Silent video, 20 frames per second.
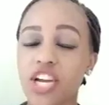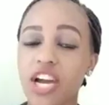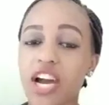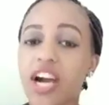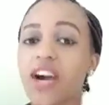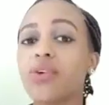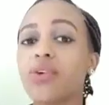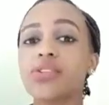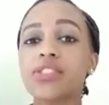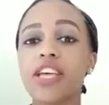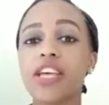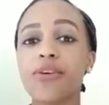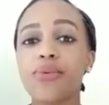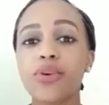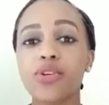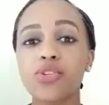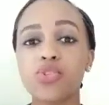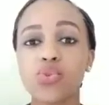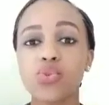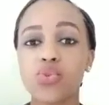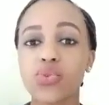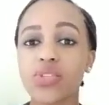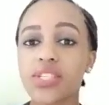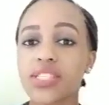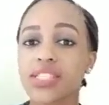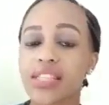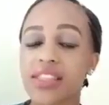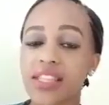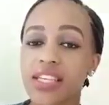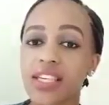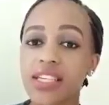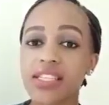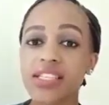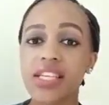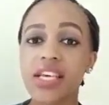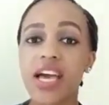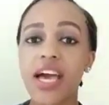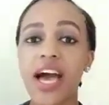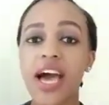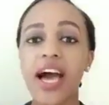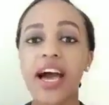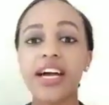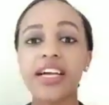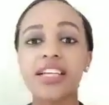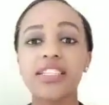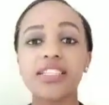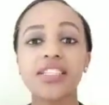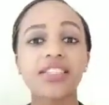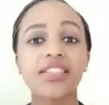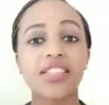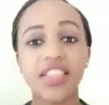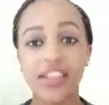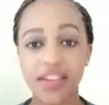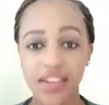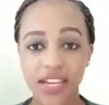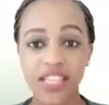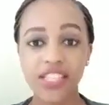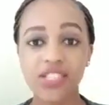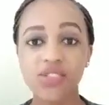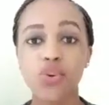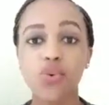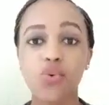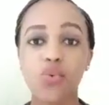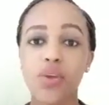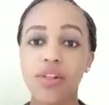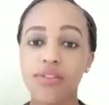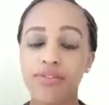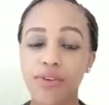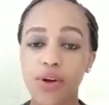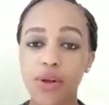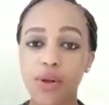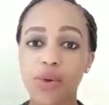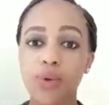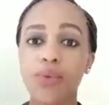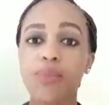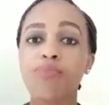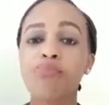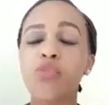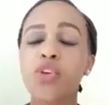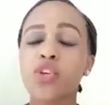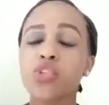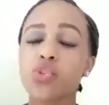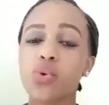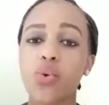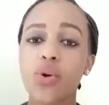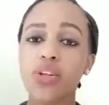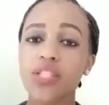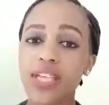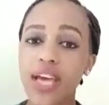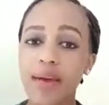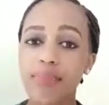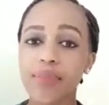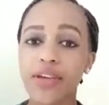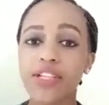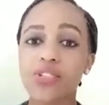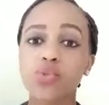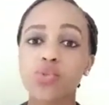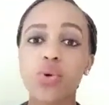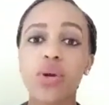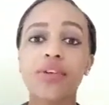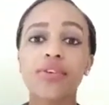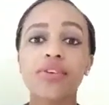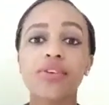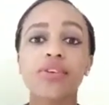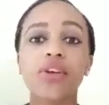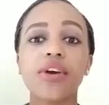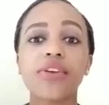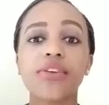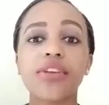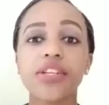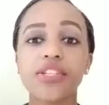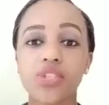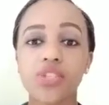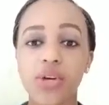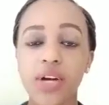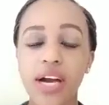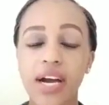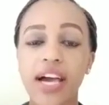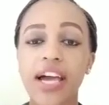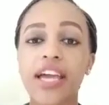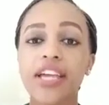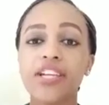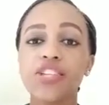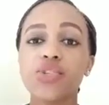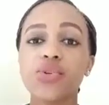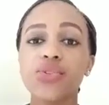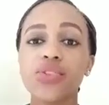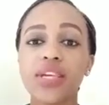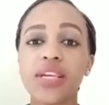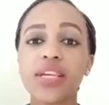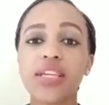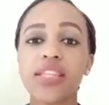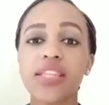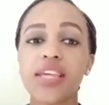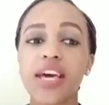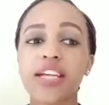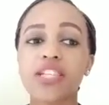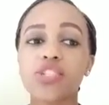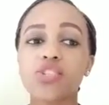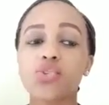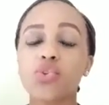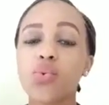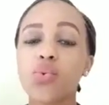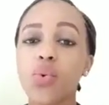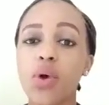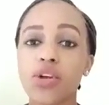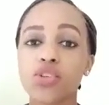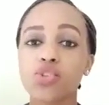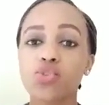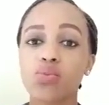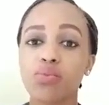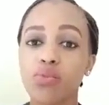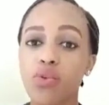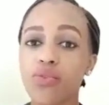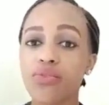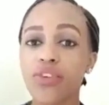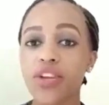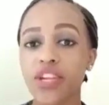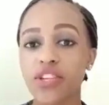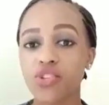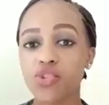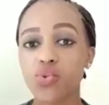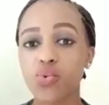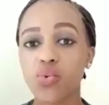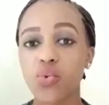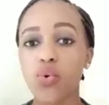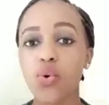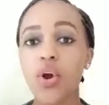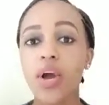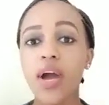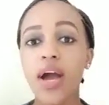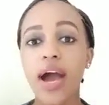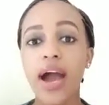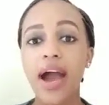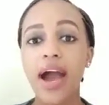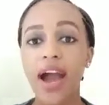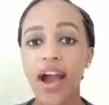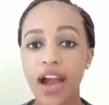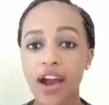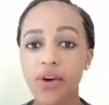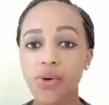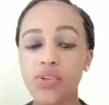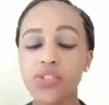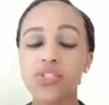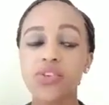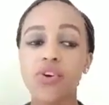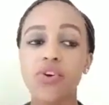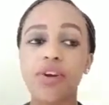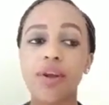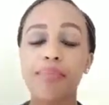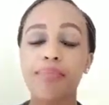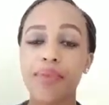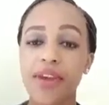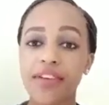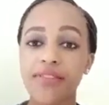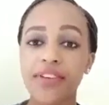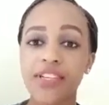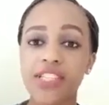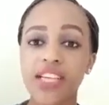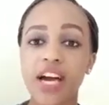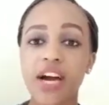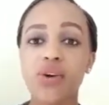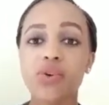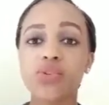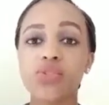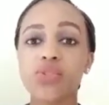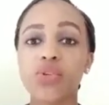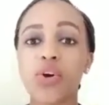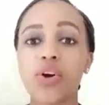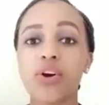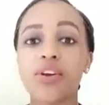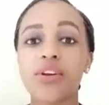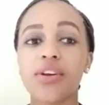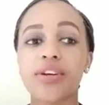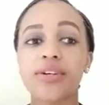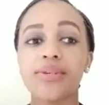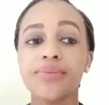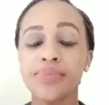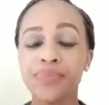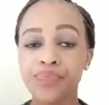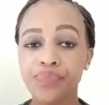a house, I want to do this and this, and the rest will follow. So what happens when you are in Doha and you think that you want to move into a house or a private house, or